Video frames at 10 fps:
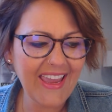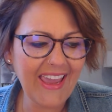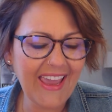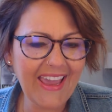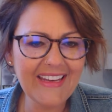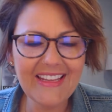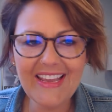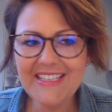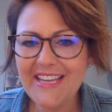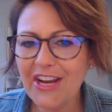And
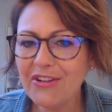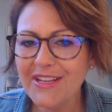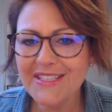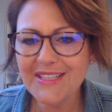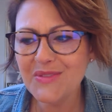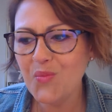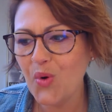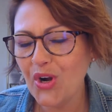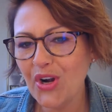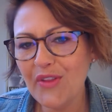integrity is this
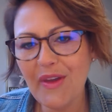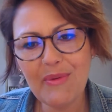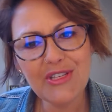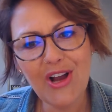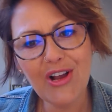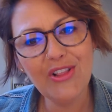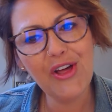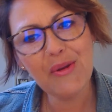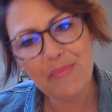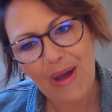word that we talk a
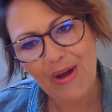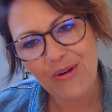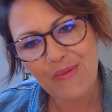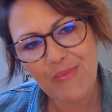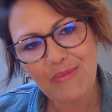lot about,